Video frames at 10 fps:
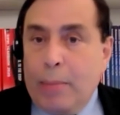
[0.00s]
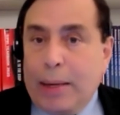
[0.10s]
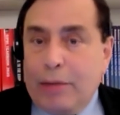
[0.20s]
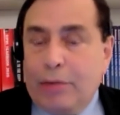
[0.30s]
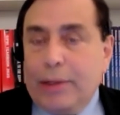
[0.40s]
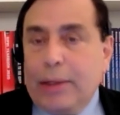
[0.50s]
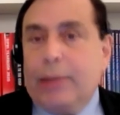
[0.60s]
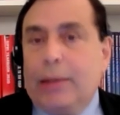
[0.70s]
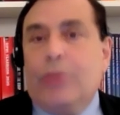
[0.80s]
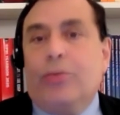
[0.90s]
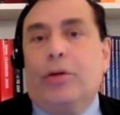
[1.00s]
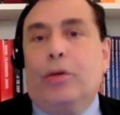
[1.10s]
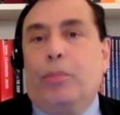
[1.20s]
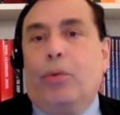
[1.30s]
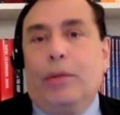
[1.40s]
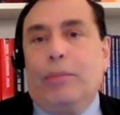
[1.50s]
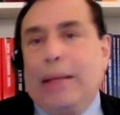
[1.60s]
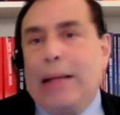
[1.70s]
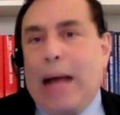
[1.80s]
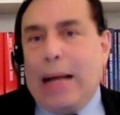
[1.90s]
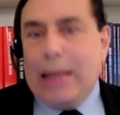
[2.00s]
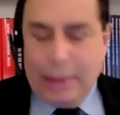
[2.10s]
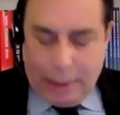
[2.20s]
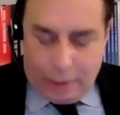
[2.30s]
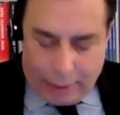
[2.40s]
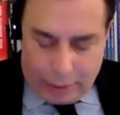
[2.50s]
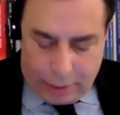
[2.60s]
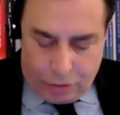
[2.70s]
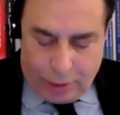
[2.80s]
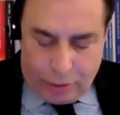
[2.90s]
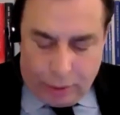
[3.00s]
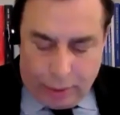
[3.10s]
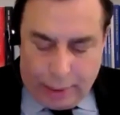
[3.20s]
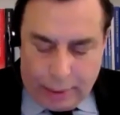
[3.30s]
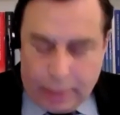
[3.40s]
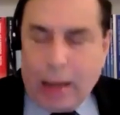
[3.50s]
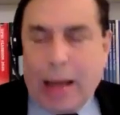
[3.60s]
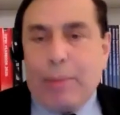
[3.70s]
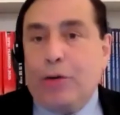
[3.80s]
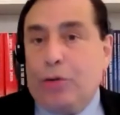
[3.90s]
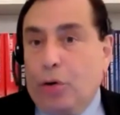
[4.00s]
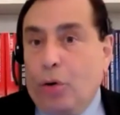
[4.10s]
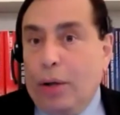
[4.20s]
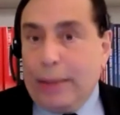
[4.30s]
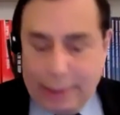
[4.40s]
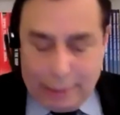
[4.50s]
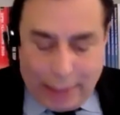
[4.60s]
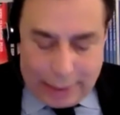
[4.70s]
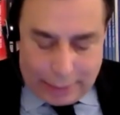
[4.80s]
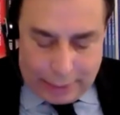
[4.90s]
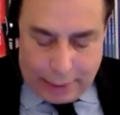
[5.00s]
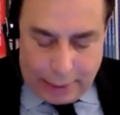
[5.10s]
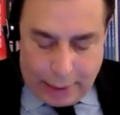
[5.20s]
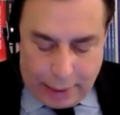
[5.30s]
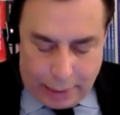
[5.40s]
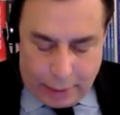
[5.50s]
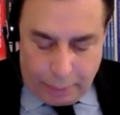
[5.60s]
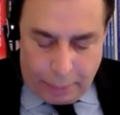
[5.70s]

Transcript: But every year there is a report by the IAEA Director General, and I might recall that in 1988,